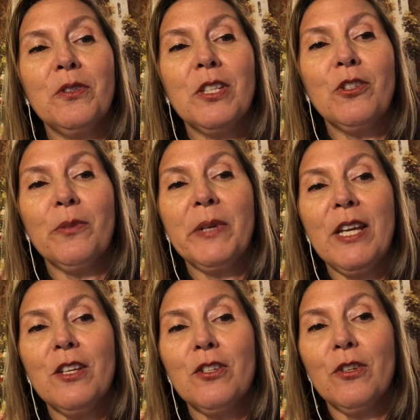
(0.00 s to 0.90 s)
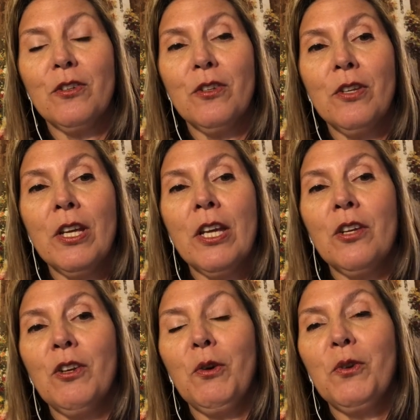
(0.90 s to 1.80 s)
determination
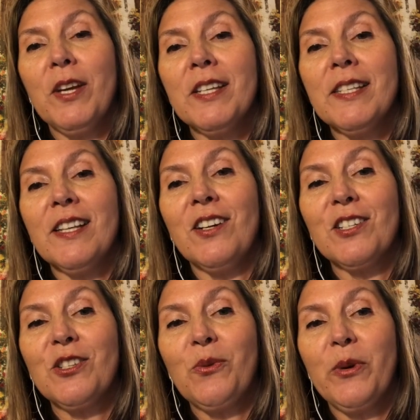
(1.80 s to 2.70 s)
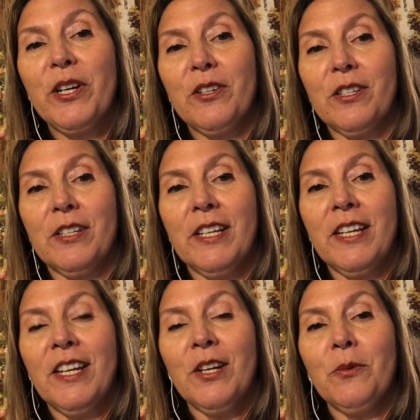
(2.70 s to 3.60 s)
known as R squared,
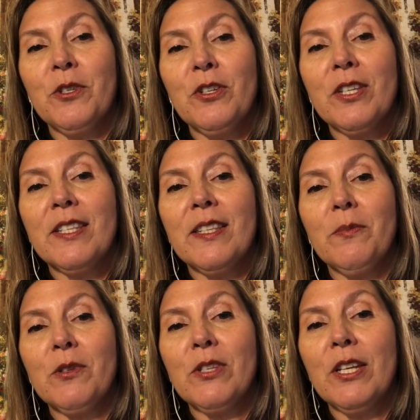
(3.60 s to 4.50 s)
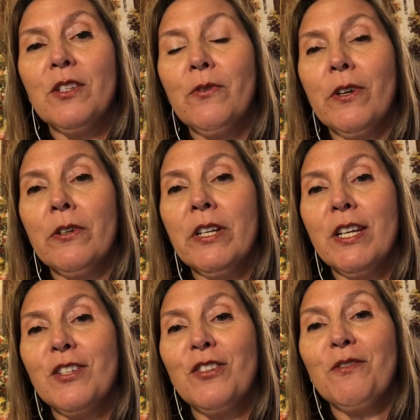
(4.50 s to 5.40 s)
which is the percentage
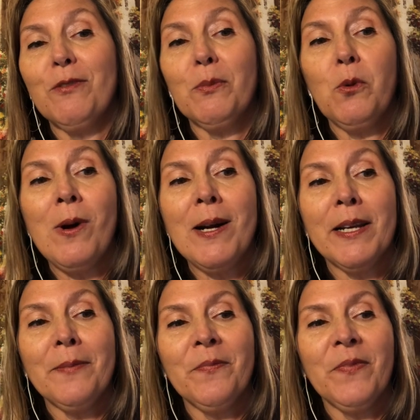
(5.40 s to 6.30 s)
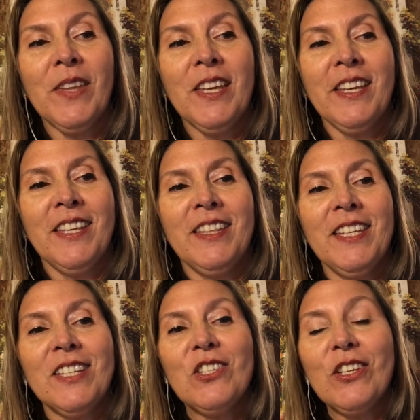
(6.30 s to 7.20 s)
variation from y. The
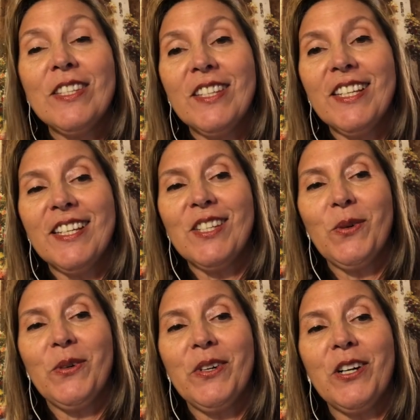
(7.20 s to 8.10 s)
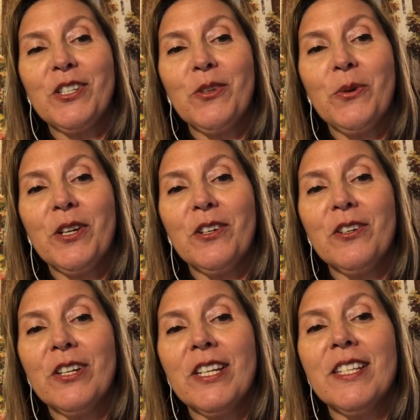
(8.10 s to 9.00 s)
adjusted R squared
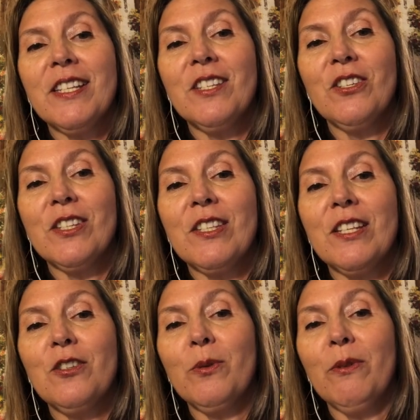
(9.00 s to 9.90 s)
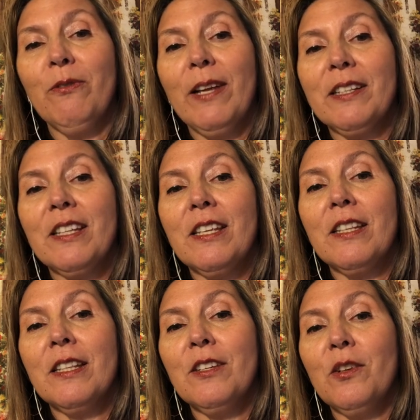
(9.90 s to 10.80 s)
is adjusted to reflect
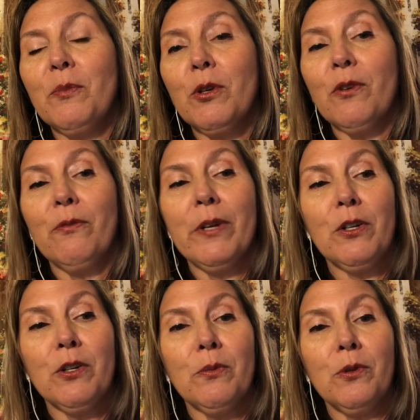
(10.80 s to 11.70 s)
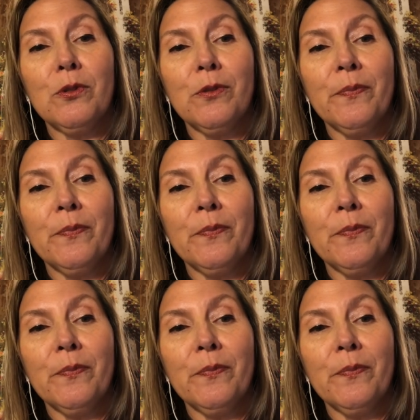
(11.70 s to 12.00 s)
the number of variables.